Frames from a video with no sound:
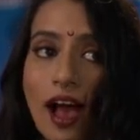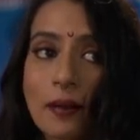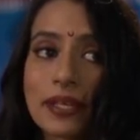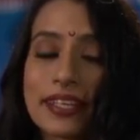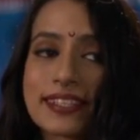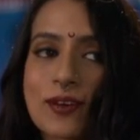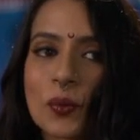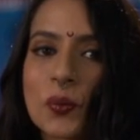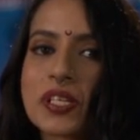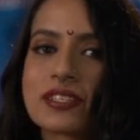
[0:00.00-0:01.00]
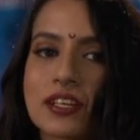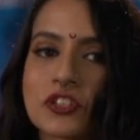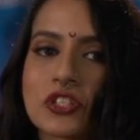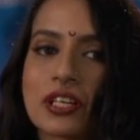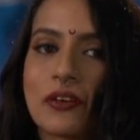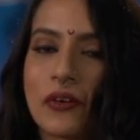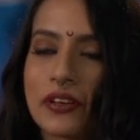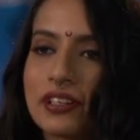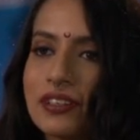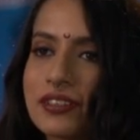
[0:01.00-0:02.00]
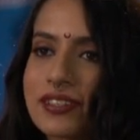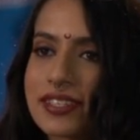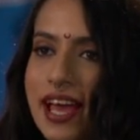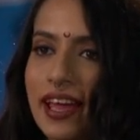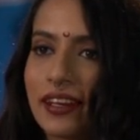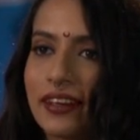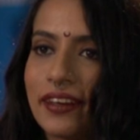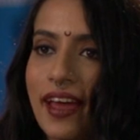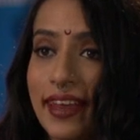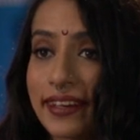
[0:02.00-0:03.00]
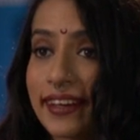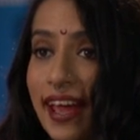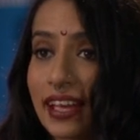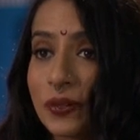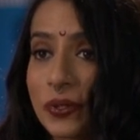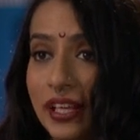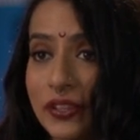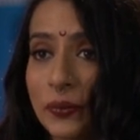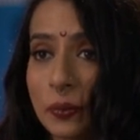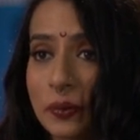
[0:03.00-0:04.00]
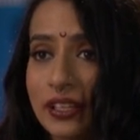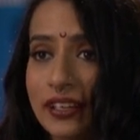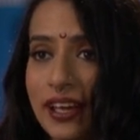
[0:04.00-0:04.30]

I mean, it's always such an honor to stand hand in hand with other women,